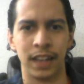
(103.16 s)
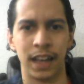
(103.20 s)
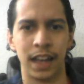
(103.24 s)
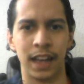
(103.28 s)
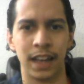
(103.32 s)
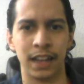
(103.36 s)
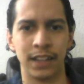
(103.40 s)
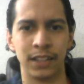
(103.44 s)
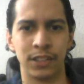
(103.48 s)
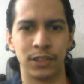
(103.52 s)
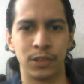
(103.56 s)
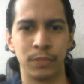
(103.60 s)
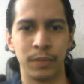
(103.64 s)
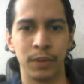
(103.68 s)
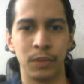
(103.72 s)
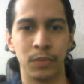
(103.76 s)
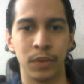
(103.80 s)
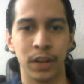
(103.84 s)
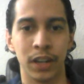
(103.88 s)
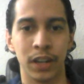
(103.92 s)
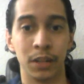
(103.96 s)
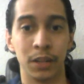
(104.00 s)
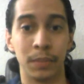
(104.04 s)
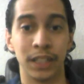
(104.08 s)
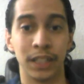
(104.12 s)
as to be
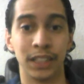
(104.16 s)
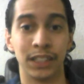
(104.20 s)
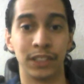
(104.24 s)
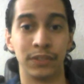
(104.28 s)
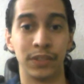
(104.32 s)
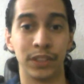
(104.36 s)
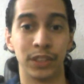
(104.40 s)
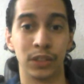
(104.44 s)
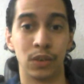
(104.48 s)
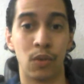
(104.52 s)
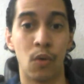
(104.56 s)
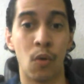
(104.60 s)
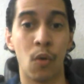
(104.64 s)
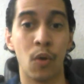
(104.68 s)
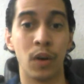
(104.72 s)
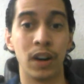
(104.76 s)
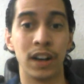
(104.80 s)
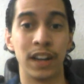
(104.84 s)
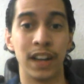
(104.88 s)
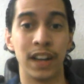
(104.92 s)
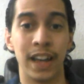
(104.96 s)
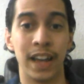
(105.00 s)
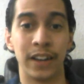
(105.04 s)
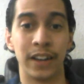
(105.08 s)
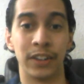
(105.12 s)
one of the best defensive
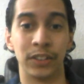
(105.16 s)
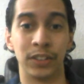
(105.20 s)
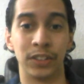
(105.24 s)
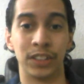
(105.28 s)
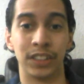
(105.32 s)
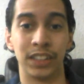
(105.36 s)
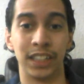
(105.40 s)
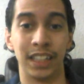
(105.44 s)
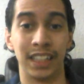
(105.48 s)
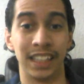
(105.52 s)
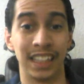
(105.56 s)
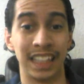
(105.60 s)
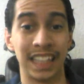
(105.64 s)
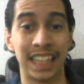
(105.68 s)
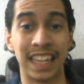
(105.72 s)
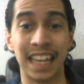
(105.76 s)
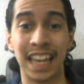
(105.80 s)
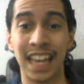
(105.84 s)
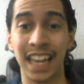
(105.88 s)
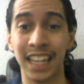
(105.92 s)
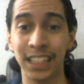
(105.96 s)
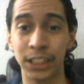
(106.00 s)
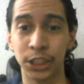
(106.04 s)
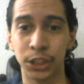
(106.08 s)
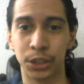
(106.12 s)
coordinators in league
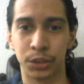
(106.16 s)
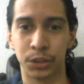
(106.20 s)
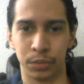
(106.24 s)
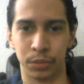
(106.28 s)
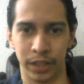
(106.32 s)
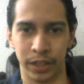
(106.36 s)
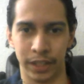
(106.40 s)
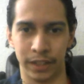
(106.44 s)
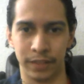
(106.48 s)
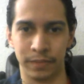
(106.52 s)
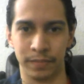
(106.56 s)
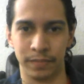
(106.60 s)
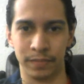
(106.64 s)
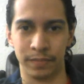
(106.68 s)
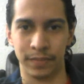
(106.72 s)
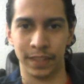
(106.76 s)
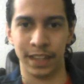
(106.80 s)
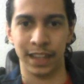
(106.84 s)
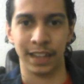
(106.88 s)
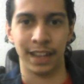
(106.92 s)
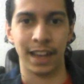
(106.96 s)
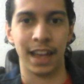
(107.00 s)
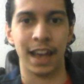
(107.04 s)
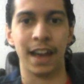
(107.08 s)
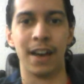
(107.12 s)
history.
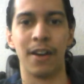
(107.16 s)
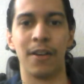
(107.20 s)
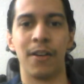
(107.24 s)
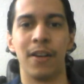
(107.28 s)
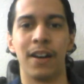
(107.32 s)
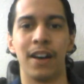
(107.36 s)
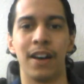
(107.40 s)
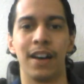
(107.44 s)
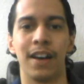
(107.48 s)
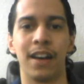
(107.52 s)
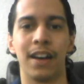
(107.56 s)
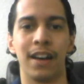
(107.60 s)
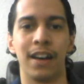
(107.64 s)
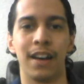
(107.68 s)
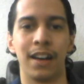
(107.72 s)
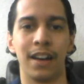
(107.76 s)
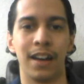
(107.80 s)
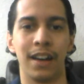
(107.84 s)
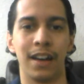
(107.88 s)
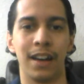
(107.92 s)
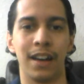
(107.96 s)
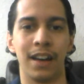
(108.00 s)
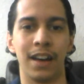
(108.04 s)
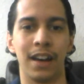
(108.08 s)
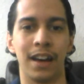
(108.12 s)
Now,
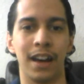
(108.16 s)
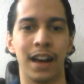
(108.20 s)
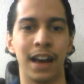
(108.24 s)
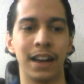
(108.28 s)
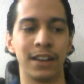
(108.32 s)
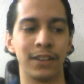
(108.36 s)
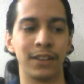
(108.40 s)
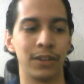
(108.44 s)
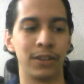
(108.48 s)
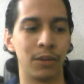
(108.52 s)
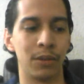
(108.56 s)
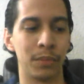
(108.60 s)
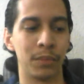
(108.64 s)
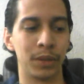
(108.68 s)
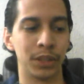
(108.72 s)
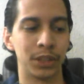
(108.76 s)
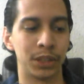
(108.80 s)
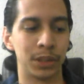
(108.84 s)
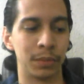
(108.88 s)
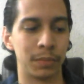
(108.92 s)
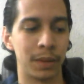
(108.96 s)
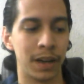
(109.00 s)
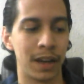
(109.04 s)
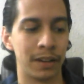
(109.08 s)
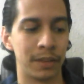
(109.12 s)
I don't know much
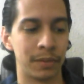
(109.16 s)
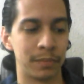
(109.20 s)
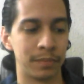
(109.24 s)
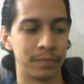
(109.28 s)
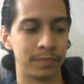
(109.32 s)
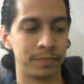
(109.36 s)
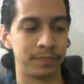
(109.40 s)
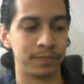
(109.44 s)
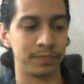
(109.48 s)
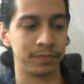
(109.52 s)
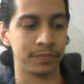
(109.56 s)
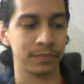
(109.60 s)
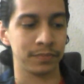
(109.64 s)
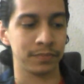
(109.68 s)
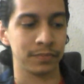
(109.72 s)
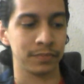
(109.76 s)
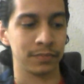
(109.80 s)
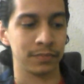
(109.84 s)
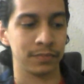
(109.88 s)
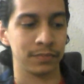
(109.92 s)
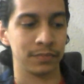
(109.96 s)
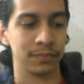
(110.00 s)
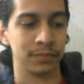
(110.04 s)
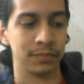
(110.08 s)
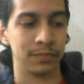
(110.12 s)
about him,
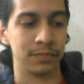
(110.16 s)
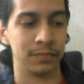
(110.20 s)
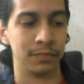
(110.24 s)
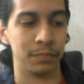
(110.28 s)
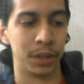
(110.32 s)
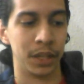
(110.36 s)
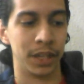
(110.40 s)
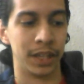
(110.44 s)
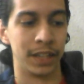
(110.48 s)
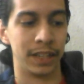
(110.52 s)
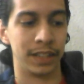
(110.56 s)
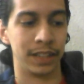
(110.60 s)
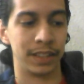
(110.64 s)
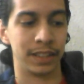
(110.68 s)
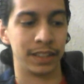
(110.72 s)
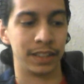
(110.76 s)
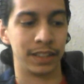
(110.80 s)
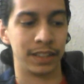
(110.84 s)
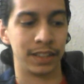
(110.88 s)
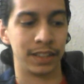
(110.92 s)
but